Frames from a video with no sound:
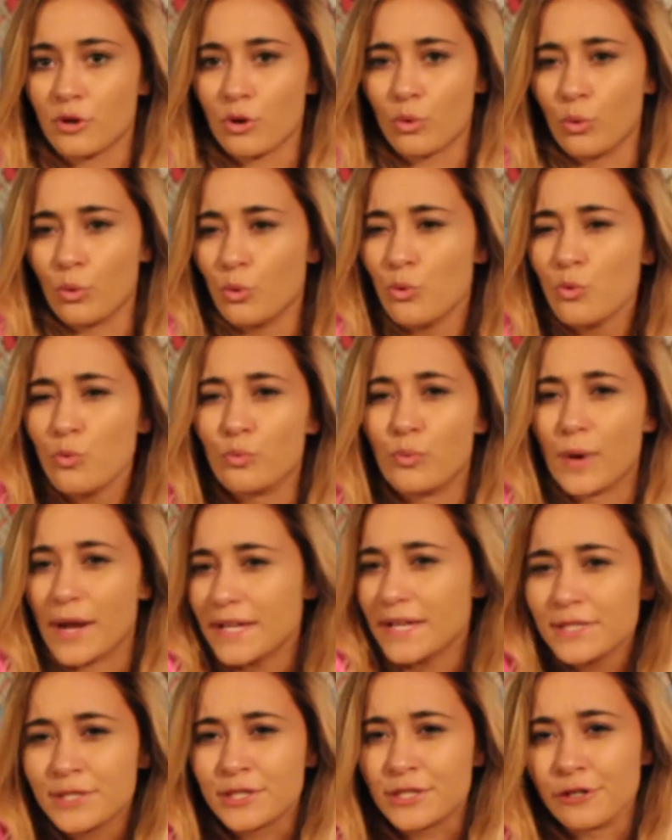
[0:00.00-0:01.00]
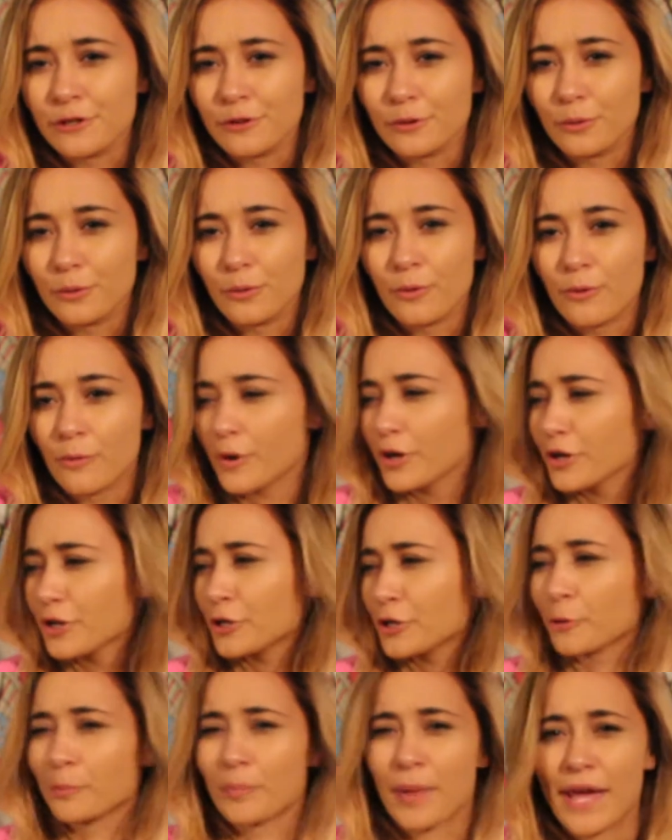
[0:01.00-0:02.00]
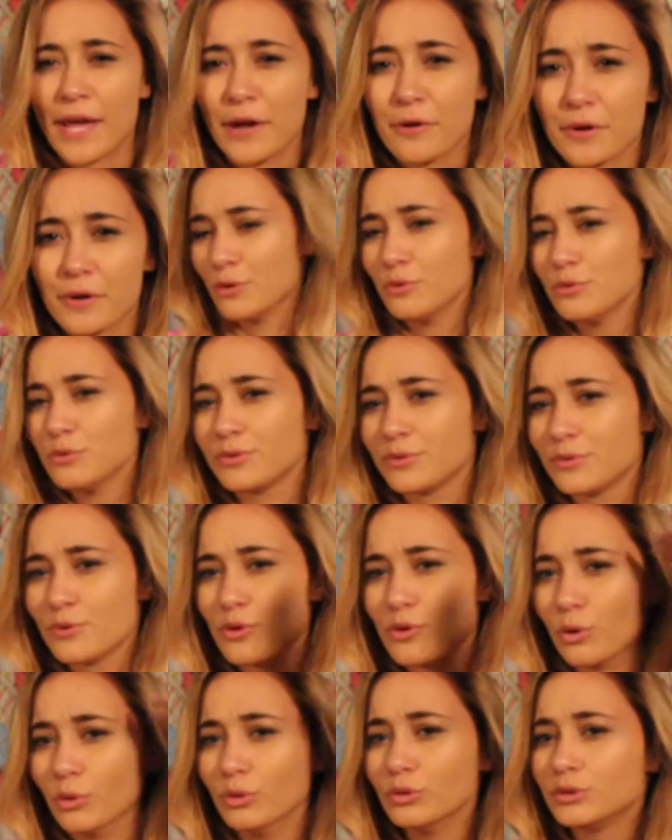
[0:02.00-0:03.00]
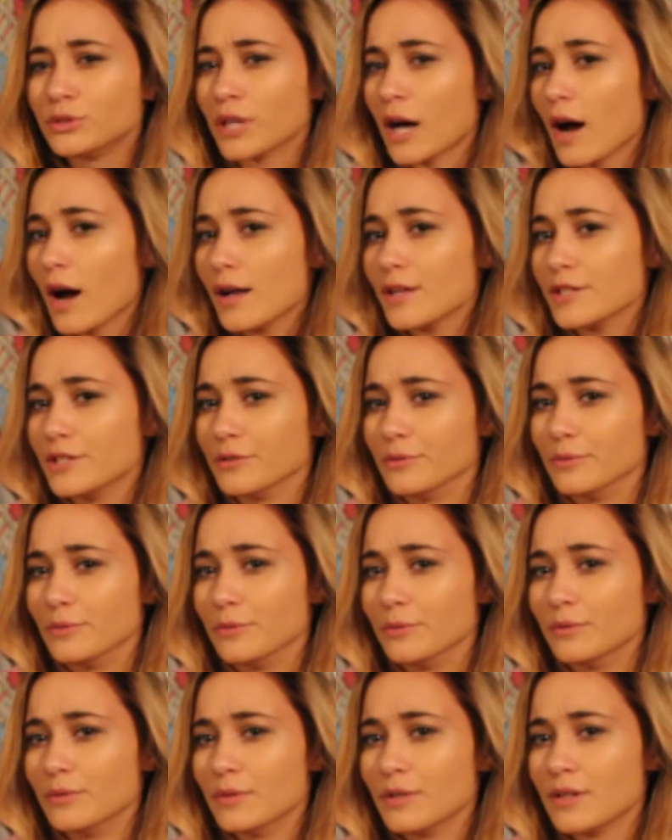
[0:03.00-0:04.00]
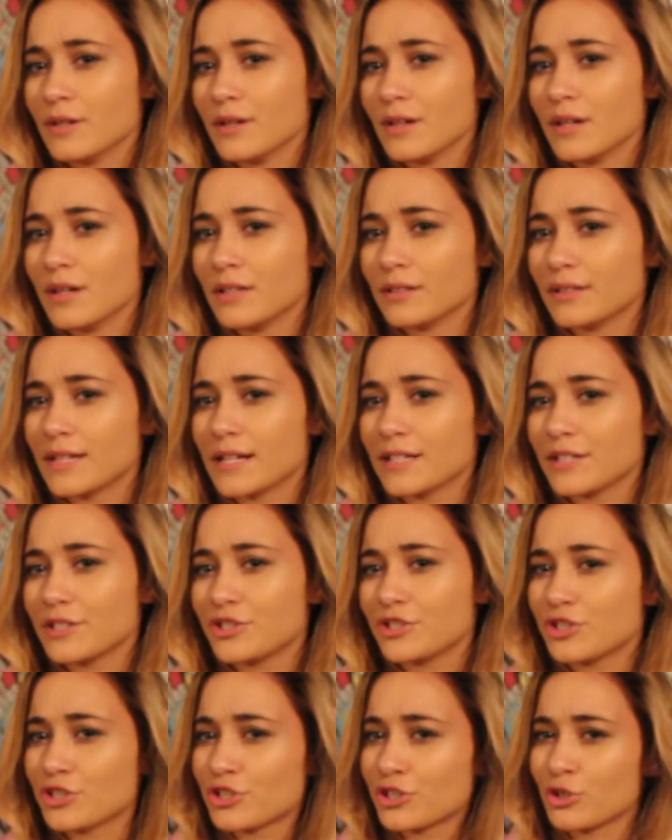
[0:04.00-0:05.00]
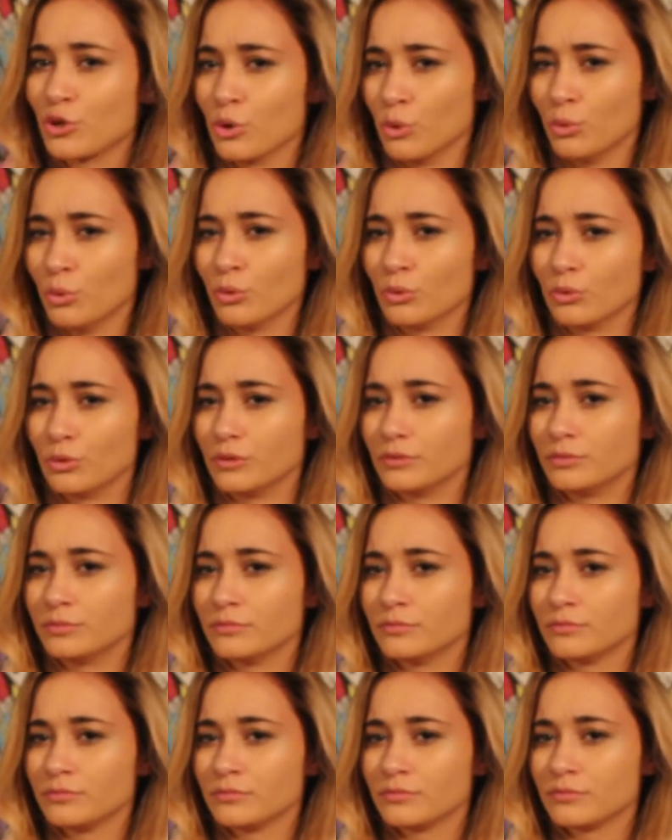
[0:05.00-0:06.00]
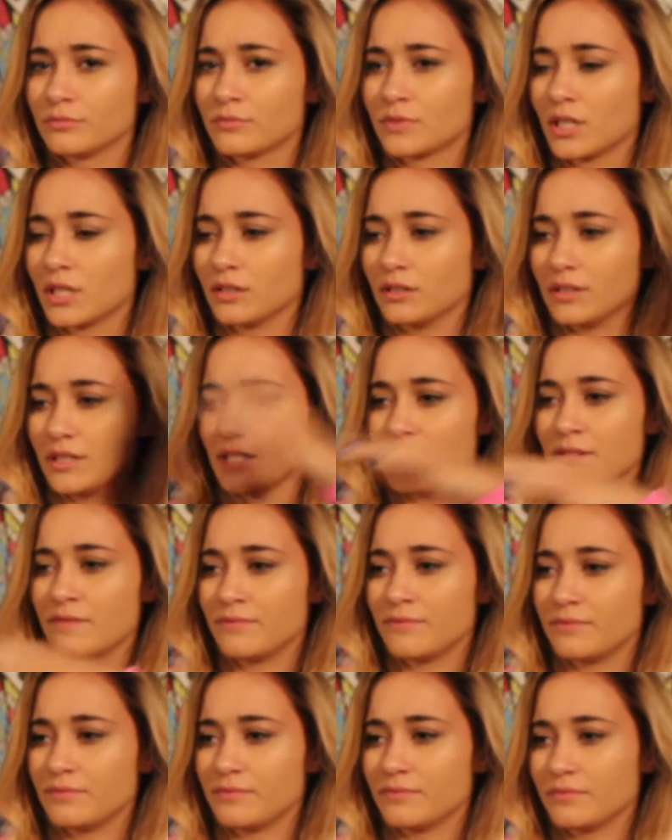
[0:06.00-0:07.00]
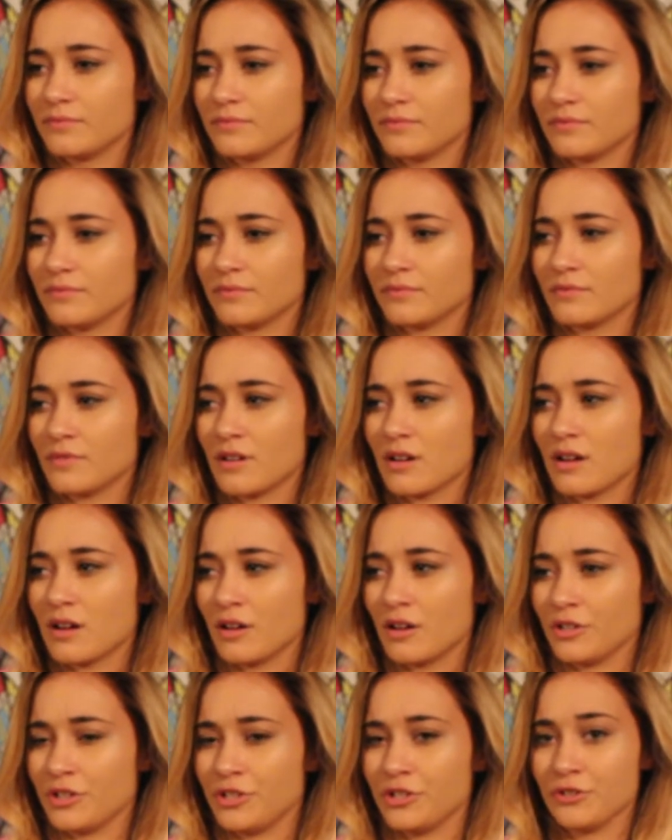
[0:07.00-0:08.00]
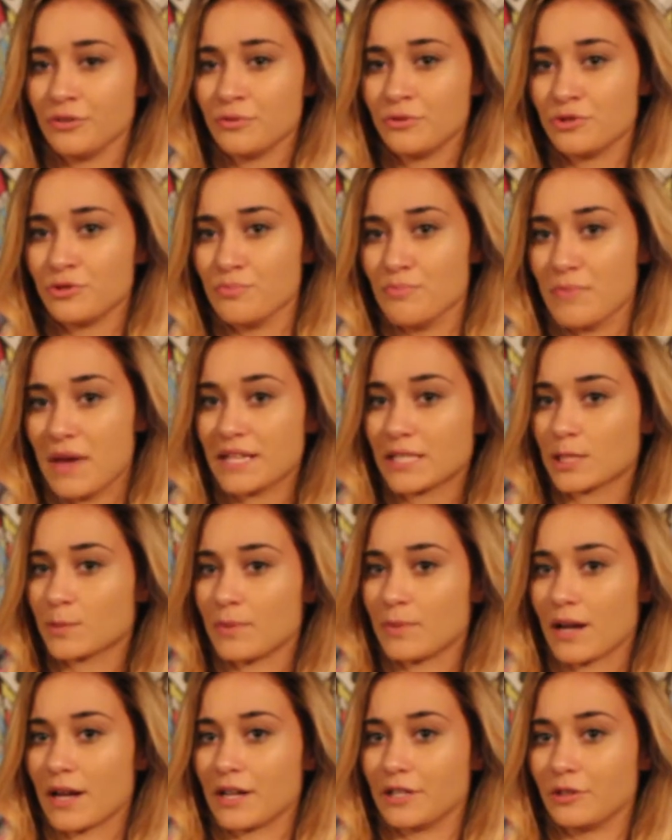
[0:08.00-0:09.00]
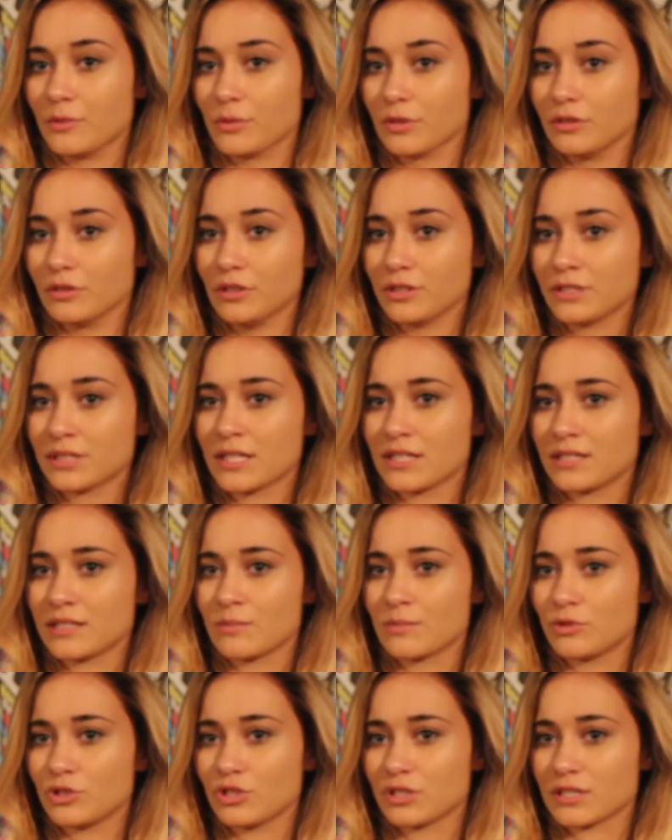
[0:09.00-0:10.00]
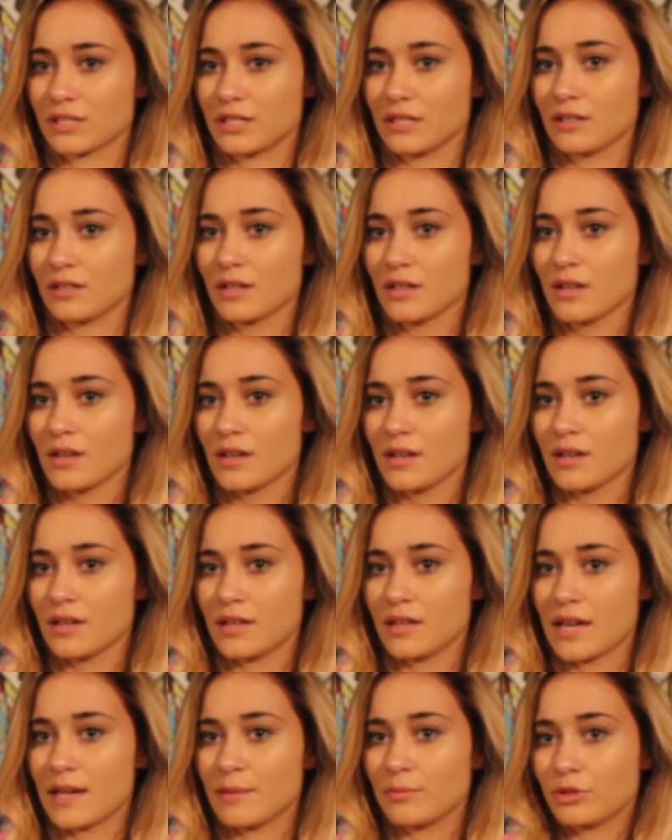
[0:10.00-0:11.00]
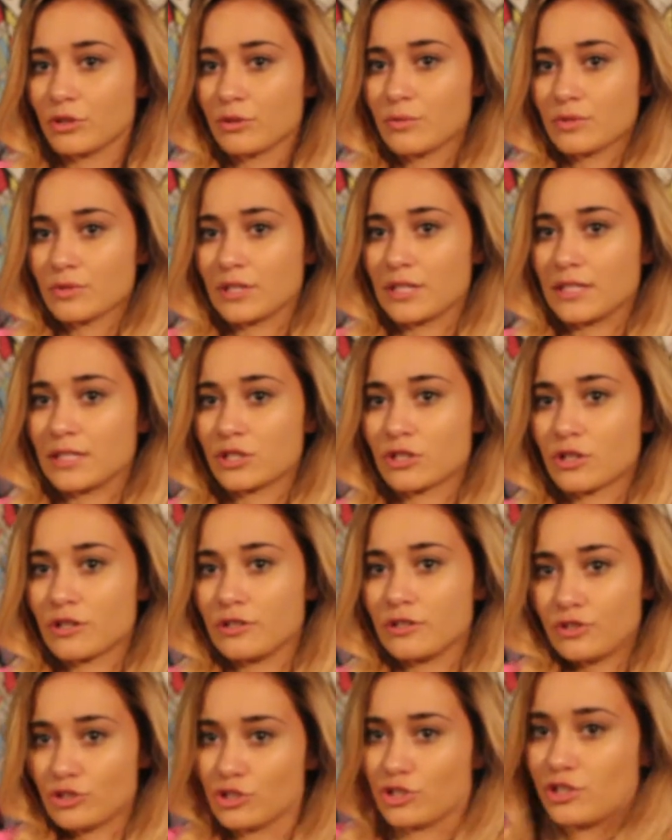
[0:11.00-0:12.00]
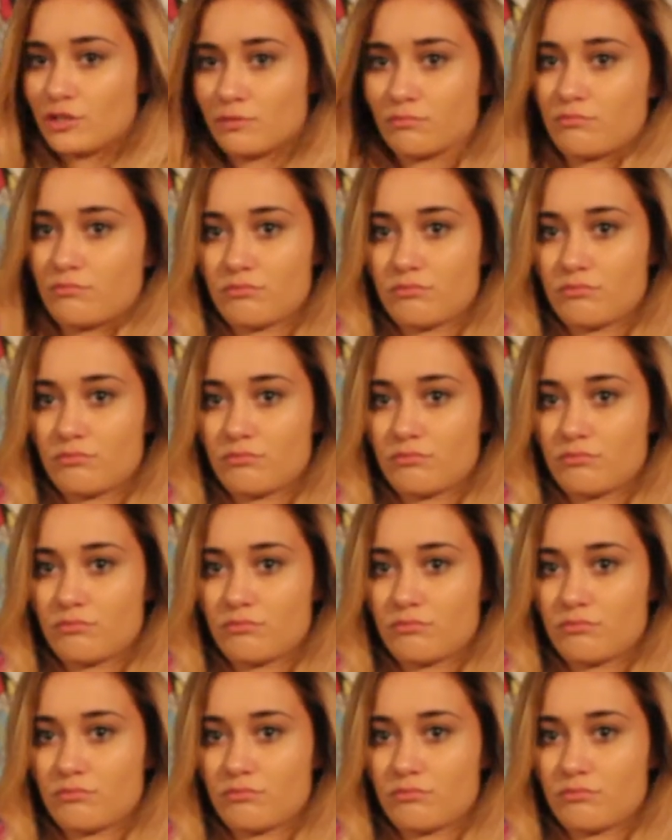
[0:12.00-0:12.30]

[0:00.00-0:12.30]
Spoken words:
Who raised you? Where are your parents? Who taught you that it's just cool to leave a huge mess behind you where it looks like someone just like came through and like started just